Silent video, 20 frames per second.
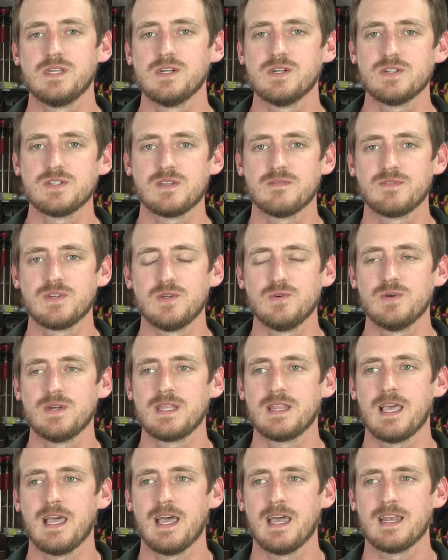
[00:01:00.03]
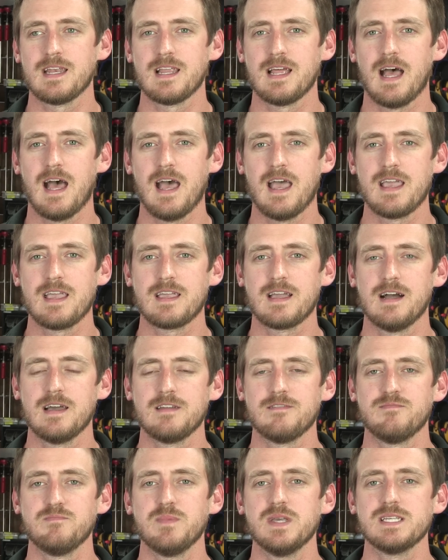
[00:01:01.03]
years of doing that, I kind
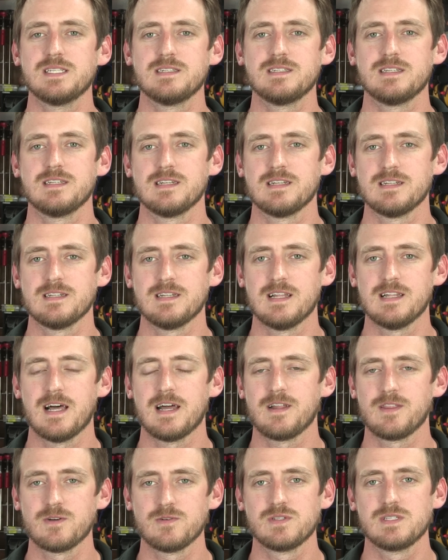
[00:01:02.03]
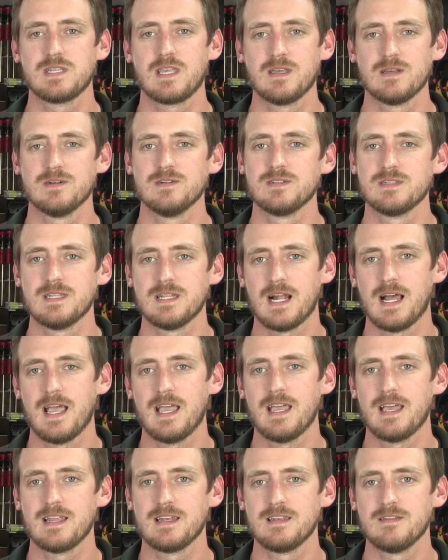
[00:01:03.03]
of missed a lot of those skills that I
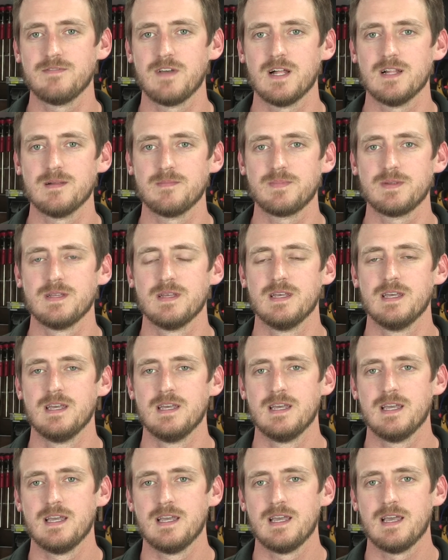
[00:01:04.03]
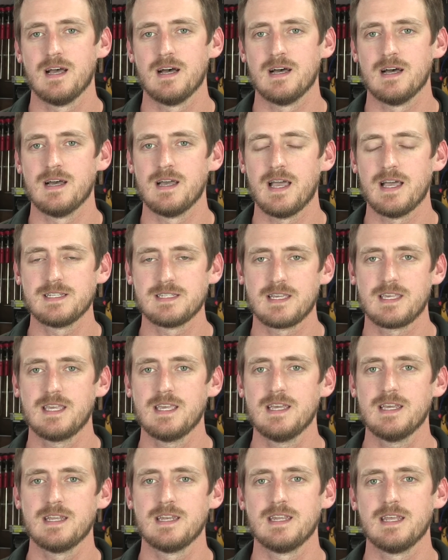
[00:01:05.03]
had developed as a
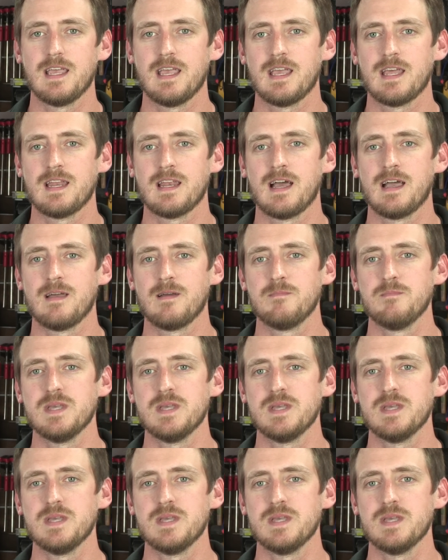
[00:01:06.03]
kid, and I